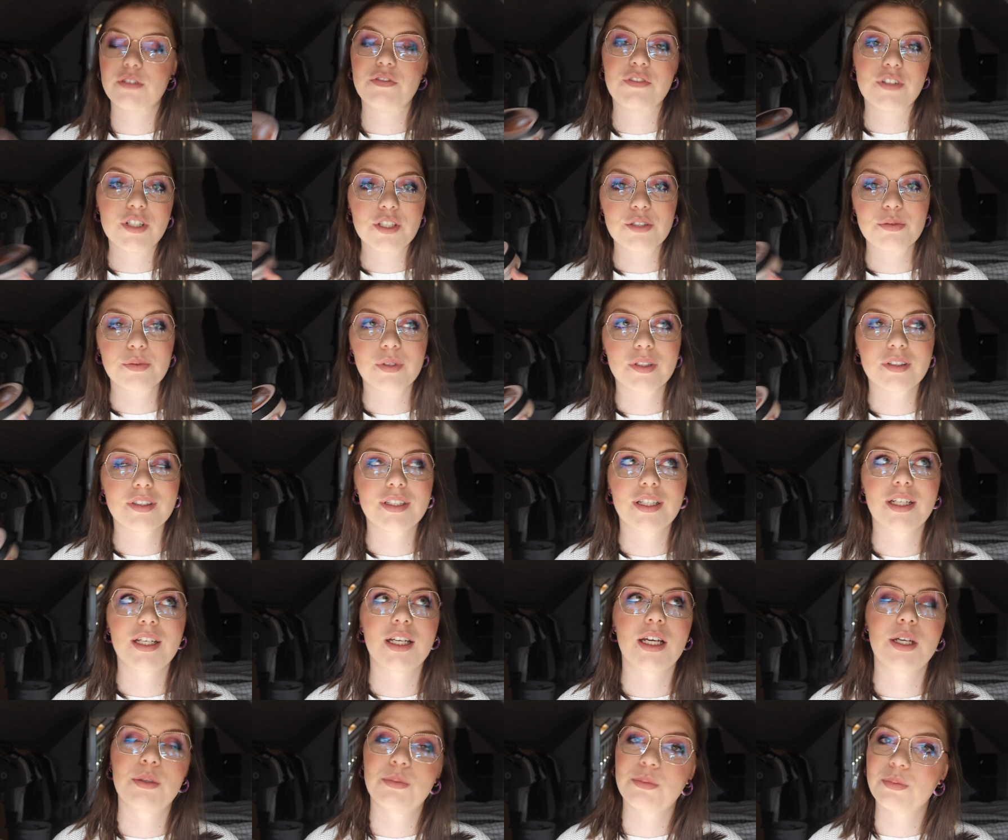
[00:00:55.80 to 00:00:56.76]
The first one that
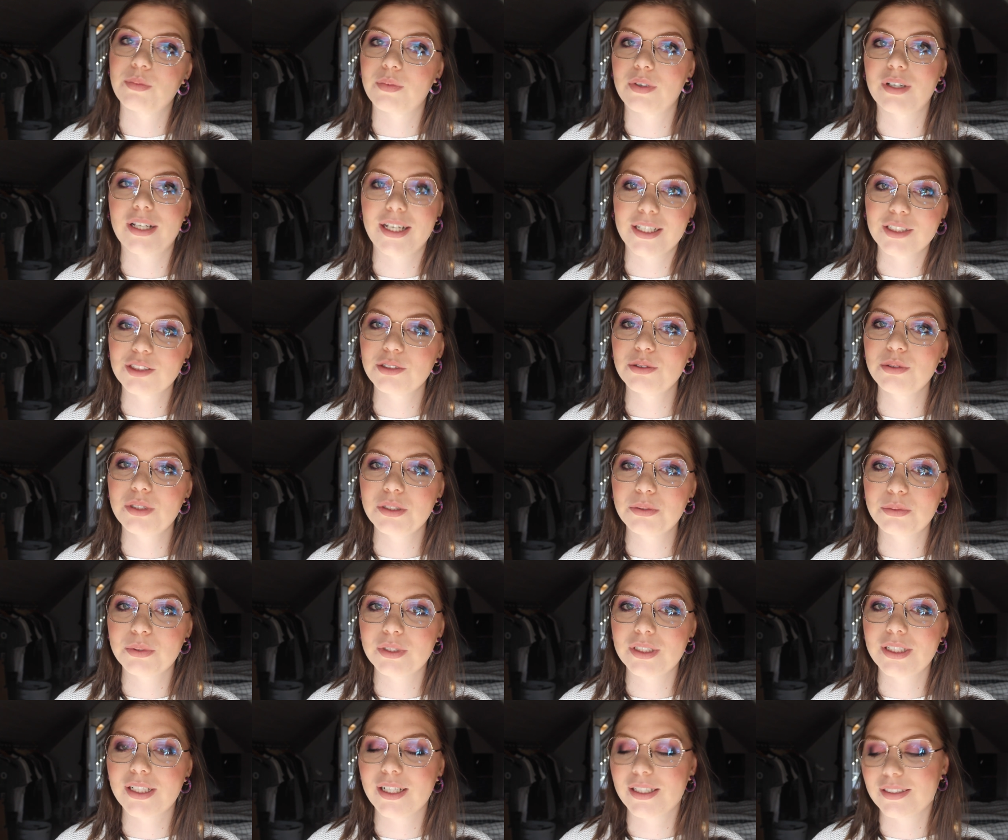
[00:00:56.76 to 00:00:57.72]
I'm actually
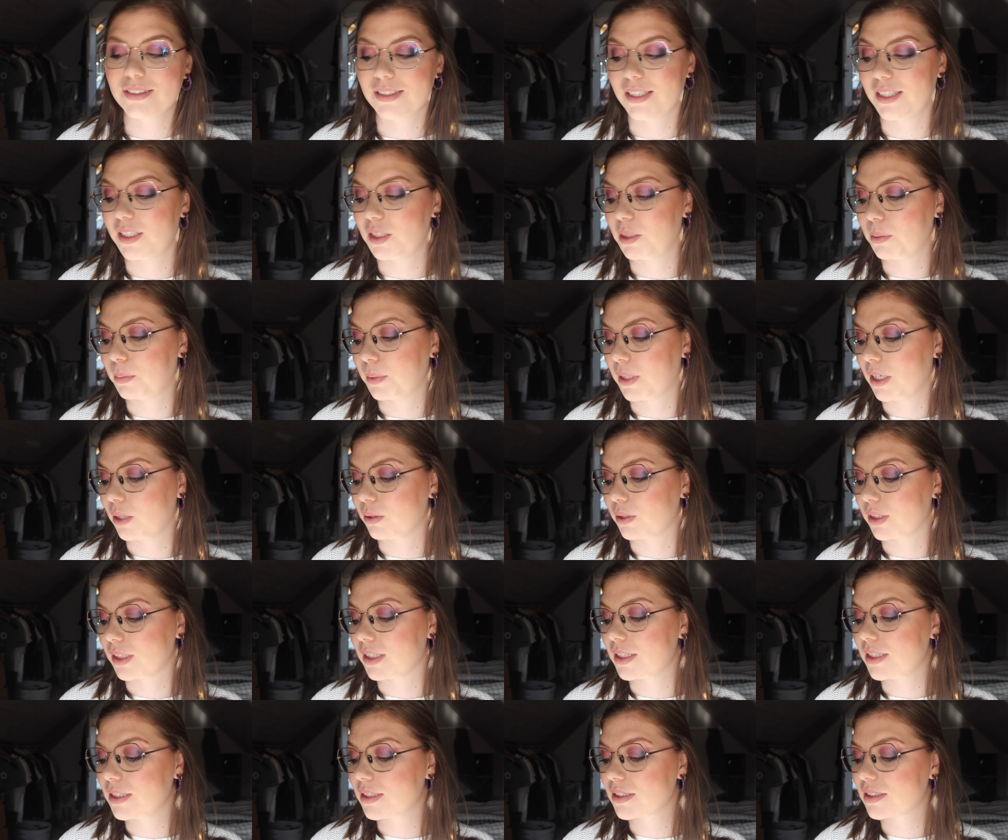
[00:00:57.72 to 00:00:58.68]
really excited about
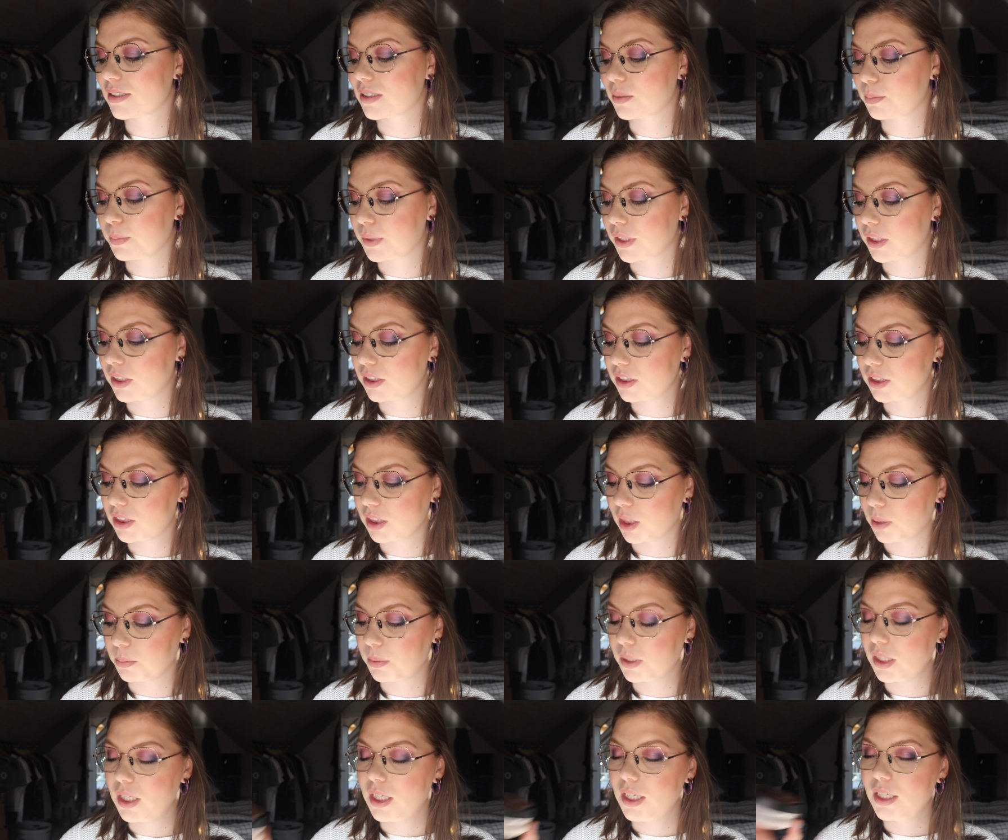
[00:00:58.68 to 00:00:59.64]
is the Body
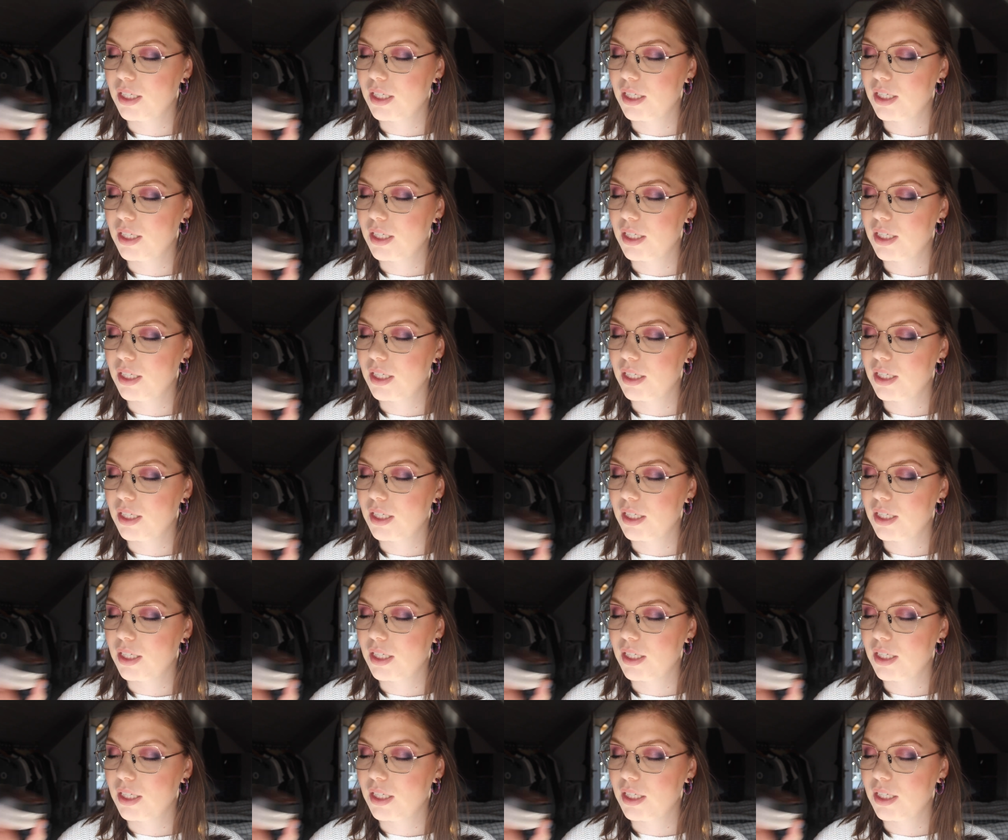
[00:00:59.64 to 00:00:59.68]
Shop